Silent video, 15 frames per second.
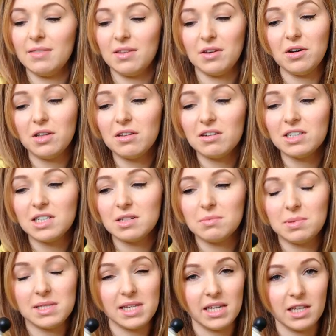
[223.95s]
The colour I
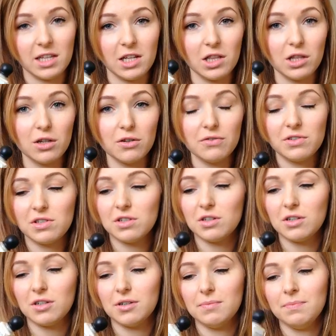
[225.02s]
didn't particularly love, so
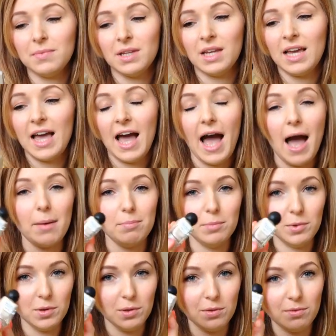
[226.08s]

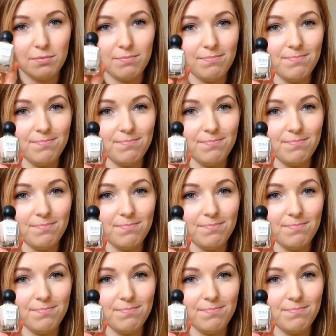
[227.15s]
I'm